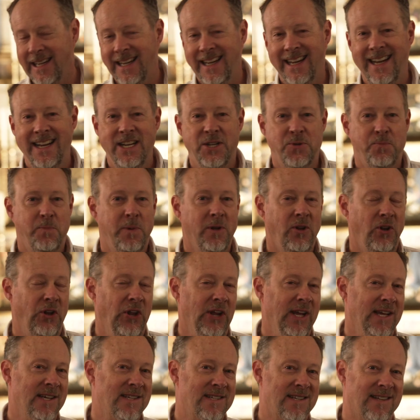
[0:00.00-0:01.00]
Each
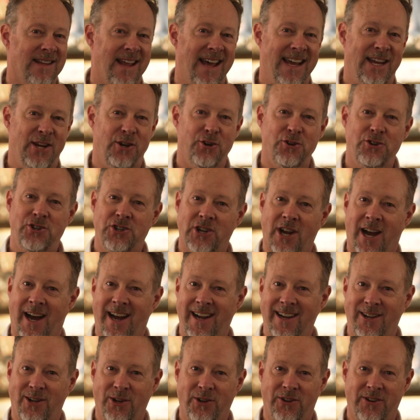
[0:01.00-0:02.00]
building is like your
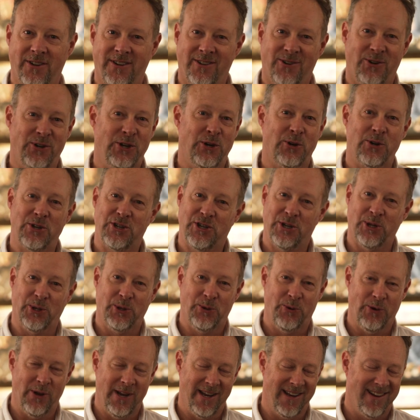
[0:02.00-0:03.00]
child or your
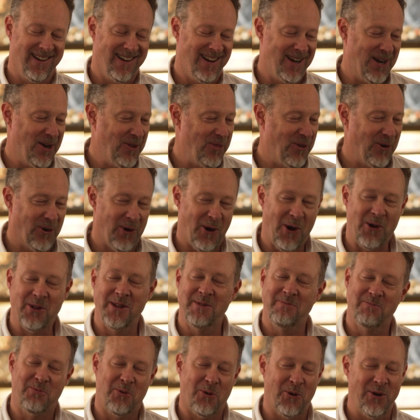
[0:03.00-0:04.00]
children. Uh, they're all
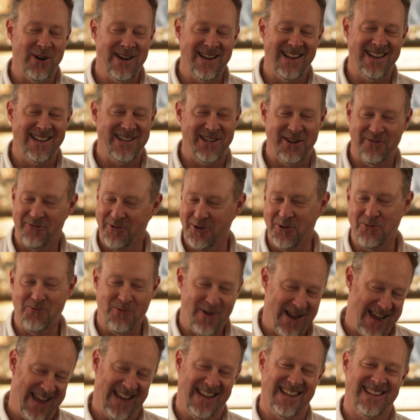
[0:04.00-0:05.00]
important in different
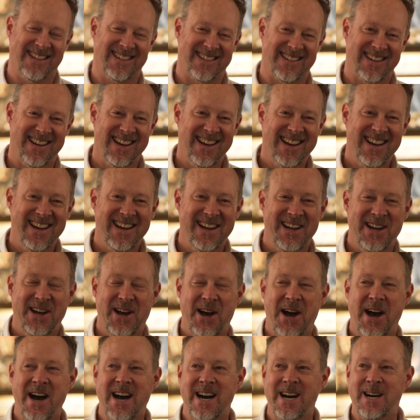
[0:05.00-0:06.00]
ways.
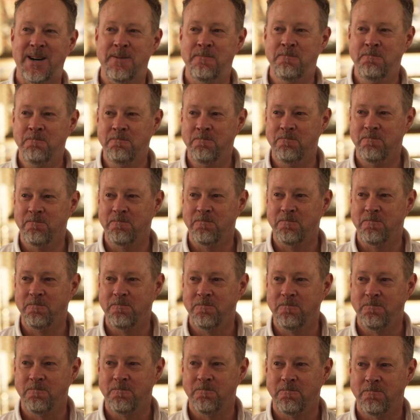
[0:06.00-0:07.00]
Um,
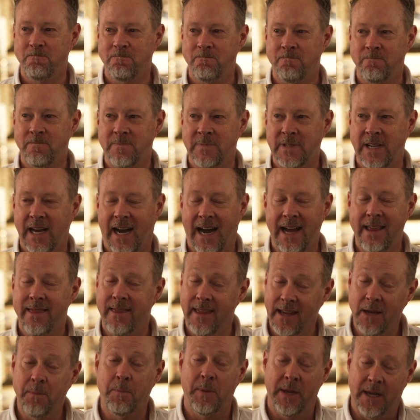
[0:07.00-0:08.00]
I
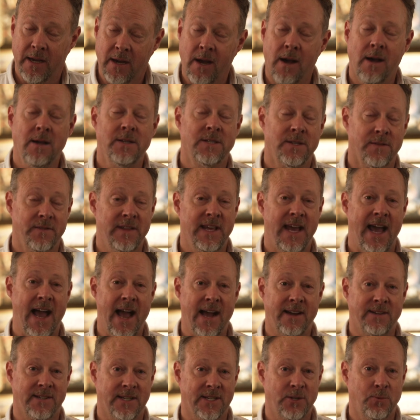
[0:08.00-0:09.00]
think because of the
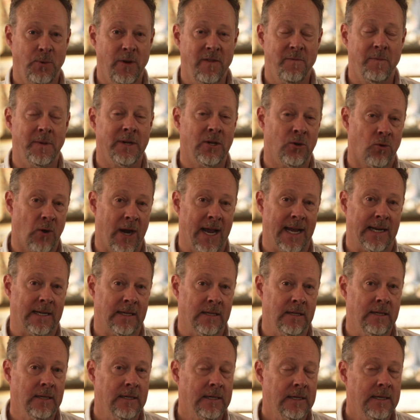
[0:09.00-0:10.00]
access we've been
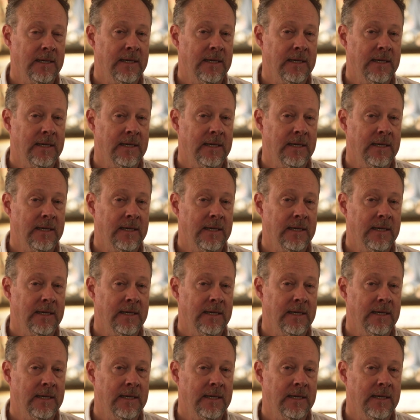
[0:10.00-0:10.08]
granted,